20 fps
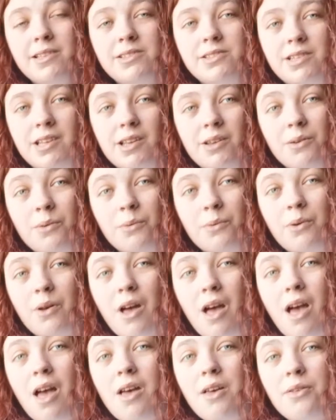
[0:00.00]
2,
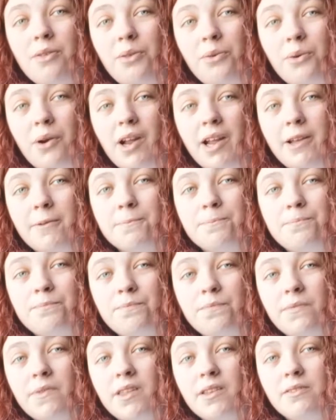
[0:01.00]
3,
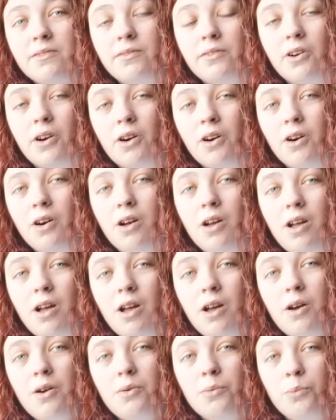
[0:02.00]
4.
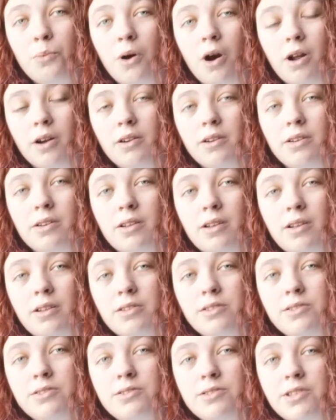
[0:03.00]
1,
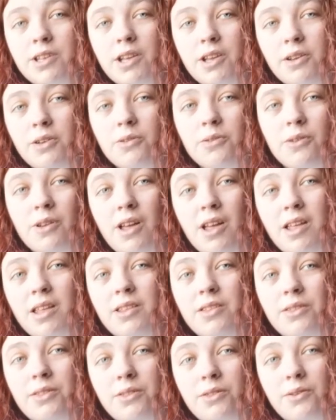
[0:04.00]
2,
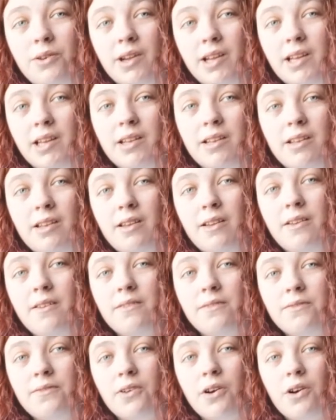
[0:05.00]
3,
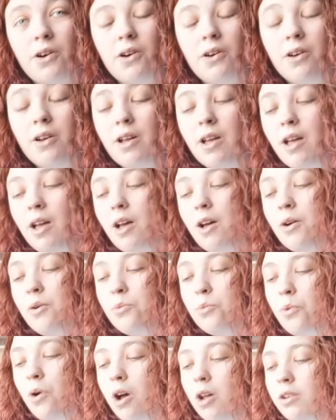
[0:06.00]
4.
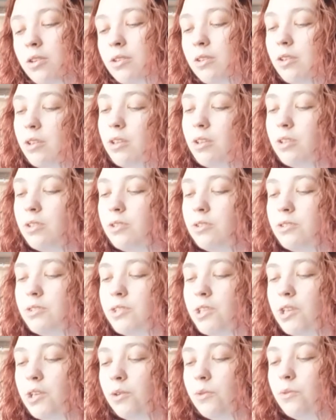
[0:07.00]
1,
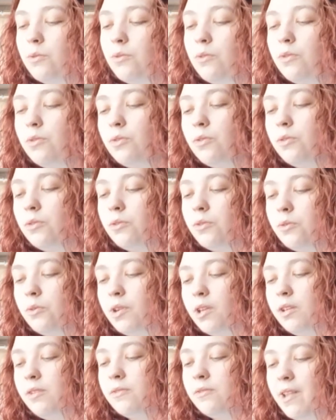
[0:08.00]
2,
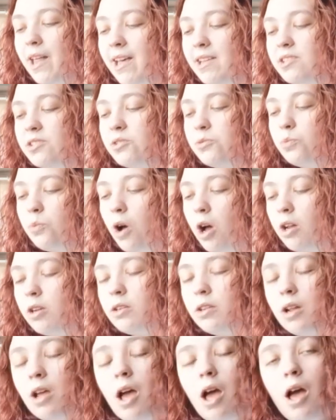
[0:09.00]
3. Last 1.
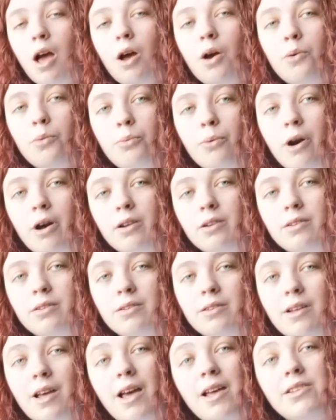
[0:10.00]
1,
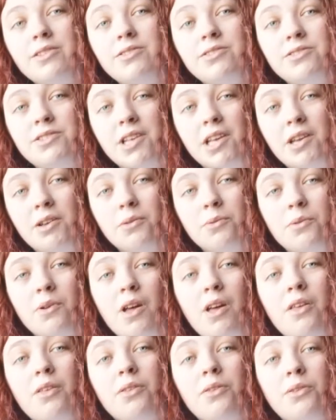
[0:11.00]
2,
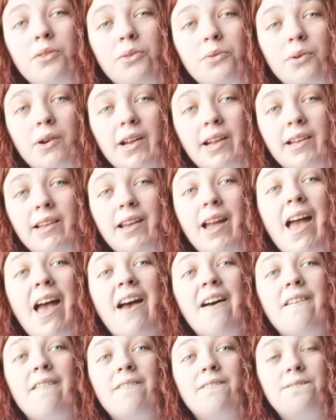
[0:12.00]
3,
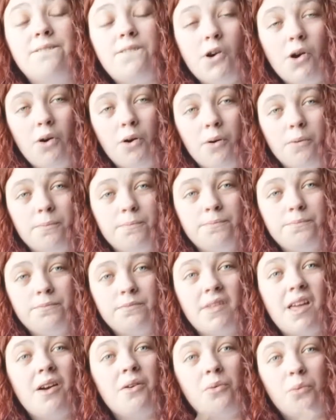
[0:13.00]
4.
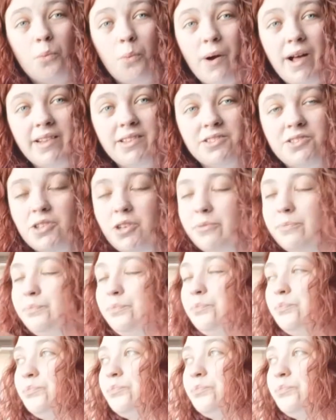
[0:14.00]
Well done.